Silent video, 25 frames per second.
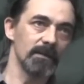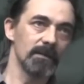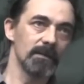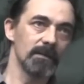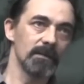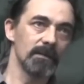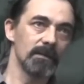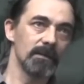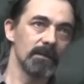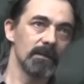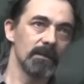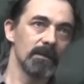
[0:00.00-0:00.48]

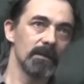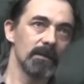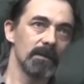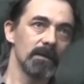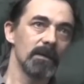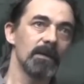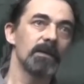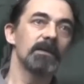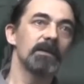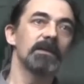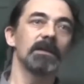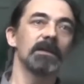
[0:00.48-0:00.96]

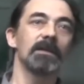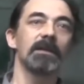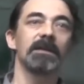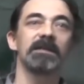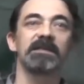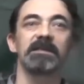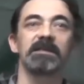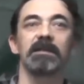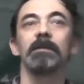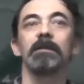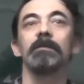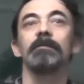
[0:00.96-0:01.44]
Oftentimes,
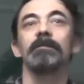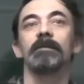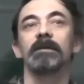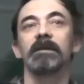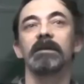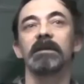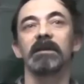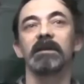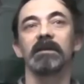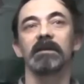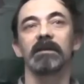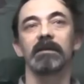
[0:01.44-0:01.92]
their main
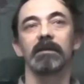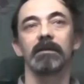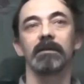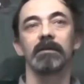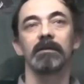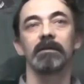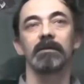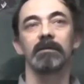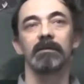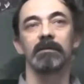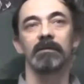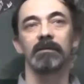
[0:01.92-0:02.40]
goal
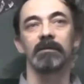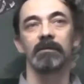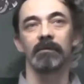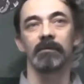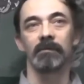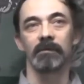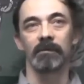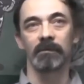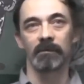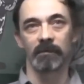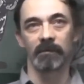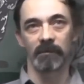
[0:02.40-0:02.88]
is to
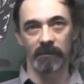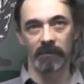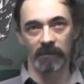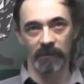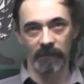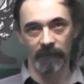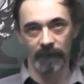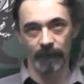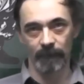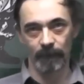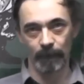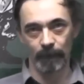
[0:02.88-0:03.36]

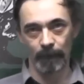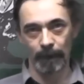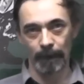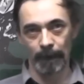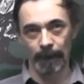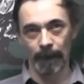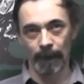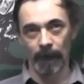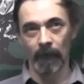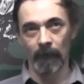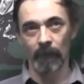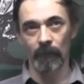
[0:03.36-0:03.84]
inform
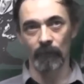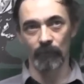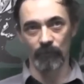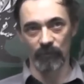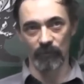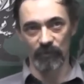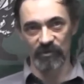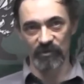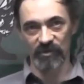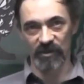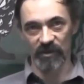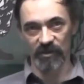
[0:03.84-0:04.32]
law
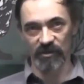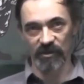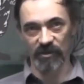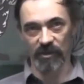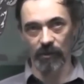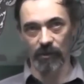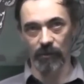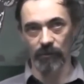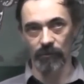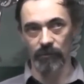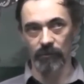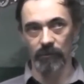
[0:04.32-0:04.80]
enforcement and
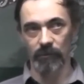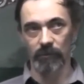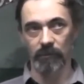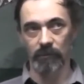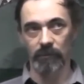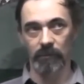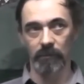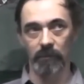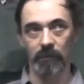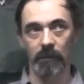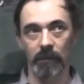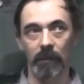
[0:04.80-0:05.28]
military
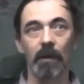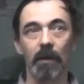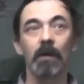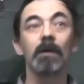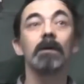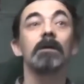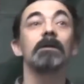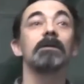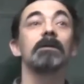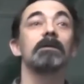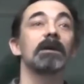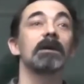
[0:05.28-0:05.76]

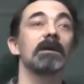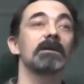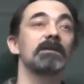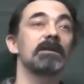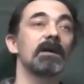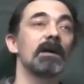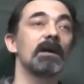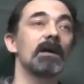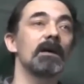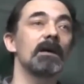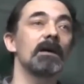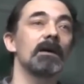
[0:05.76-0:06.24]
about where the
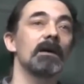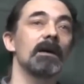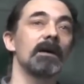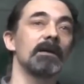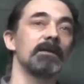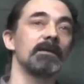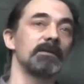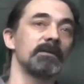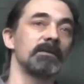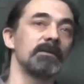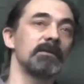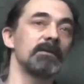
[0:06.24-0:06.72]
terrorists
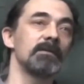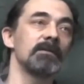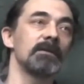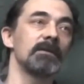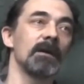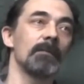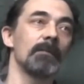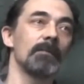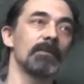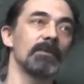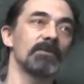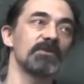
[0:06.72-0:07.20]
are
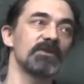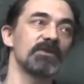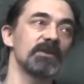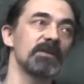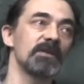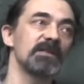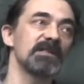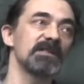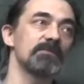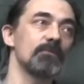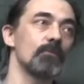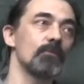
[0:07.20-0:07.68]
and what they're
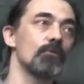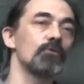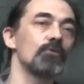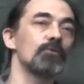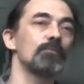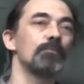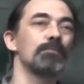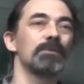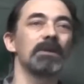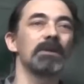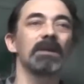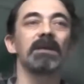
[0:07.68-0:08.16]

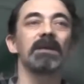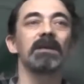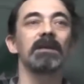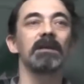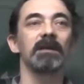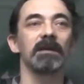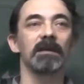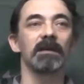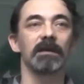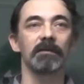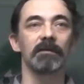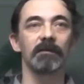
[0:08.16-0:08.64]
doing,
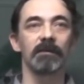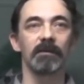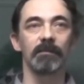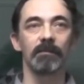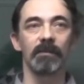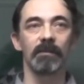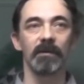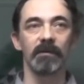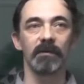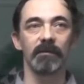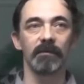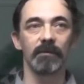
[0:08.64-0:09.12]
and then
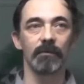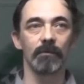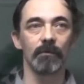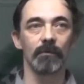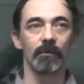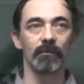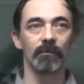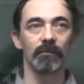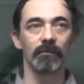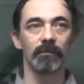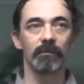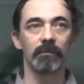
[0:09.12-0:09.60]
they're
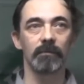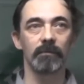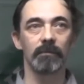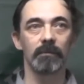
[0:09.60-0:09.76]
destroyed.